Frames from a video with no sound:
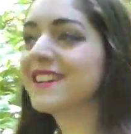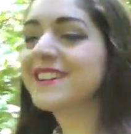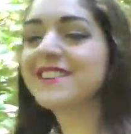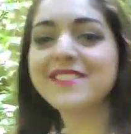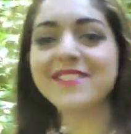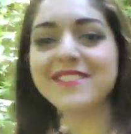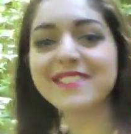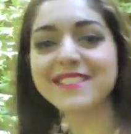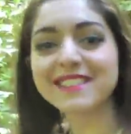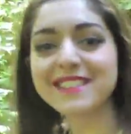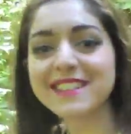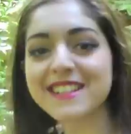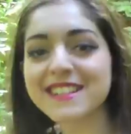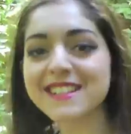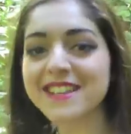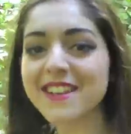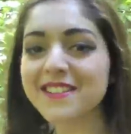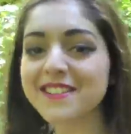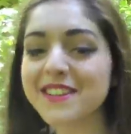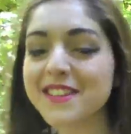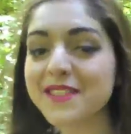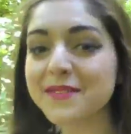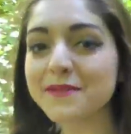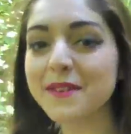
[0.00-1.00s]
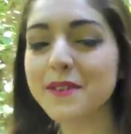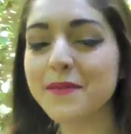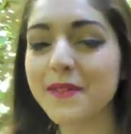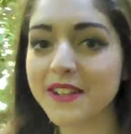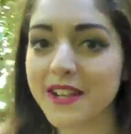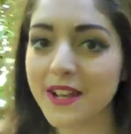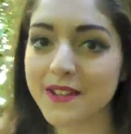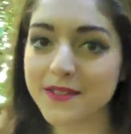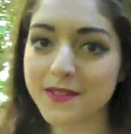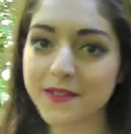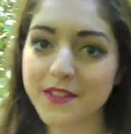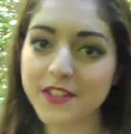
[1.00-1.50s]
and annoying that there's only three
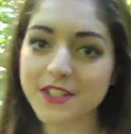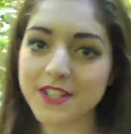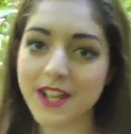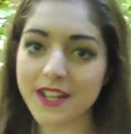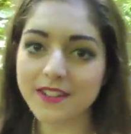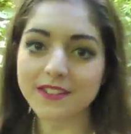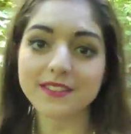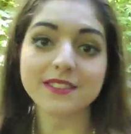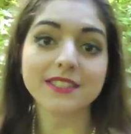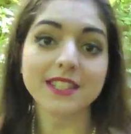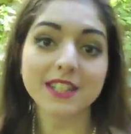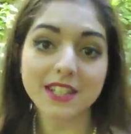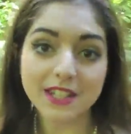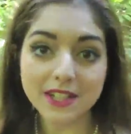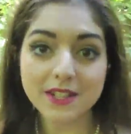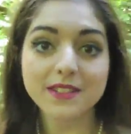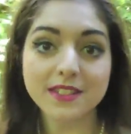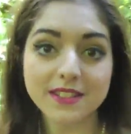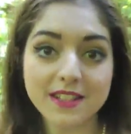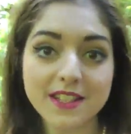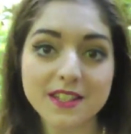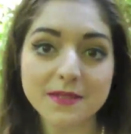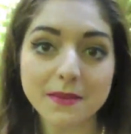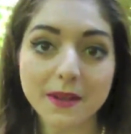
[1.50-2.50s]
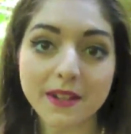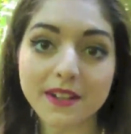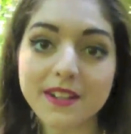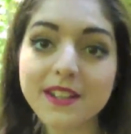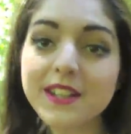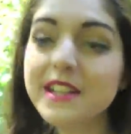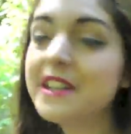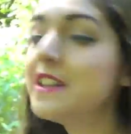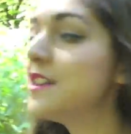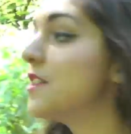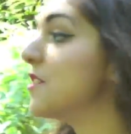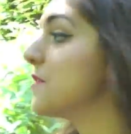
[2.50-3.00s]
videos on the channel, including this one,
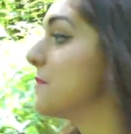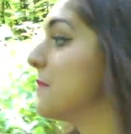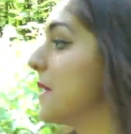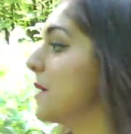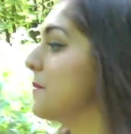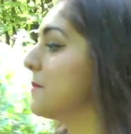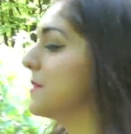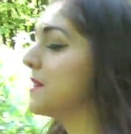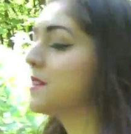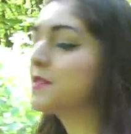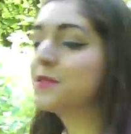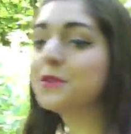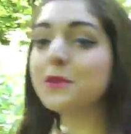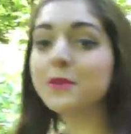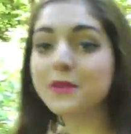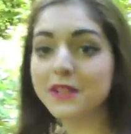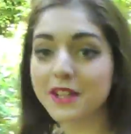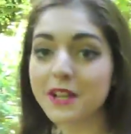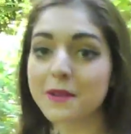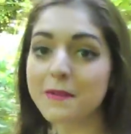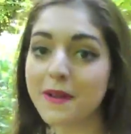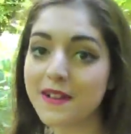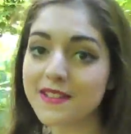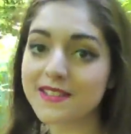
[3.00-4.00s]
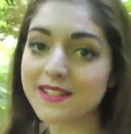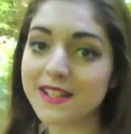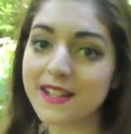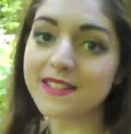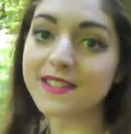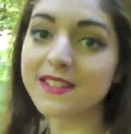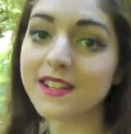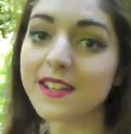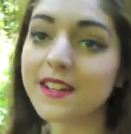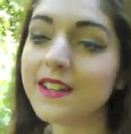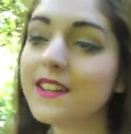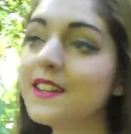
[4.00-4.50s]
about me talking about
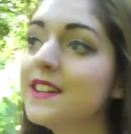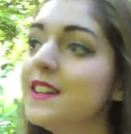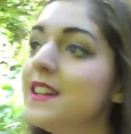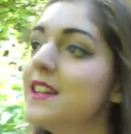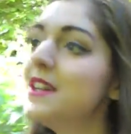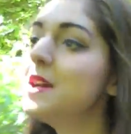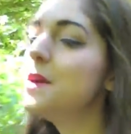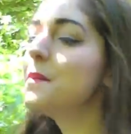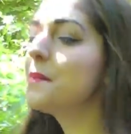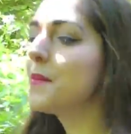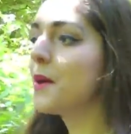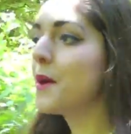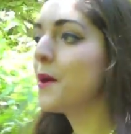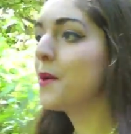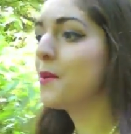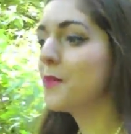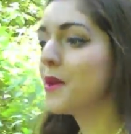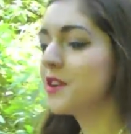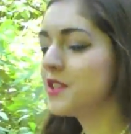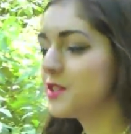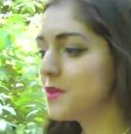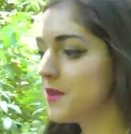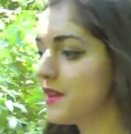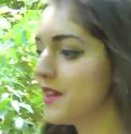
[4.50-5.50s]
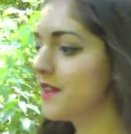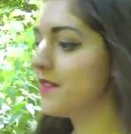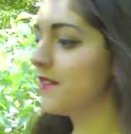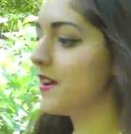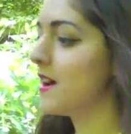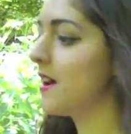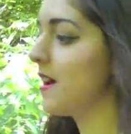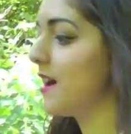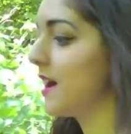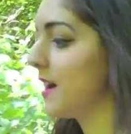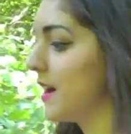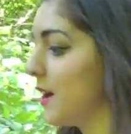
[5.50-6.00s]
Celestia. But when you hear
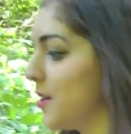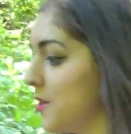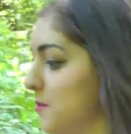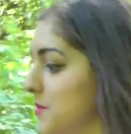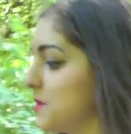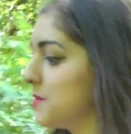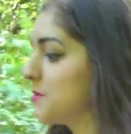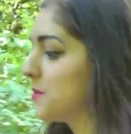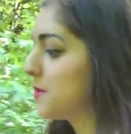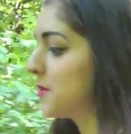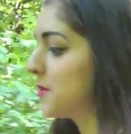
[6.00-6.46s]
it, I hope you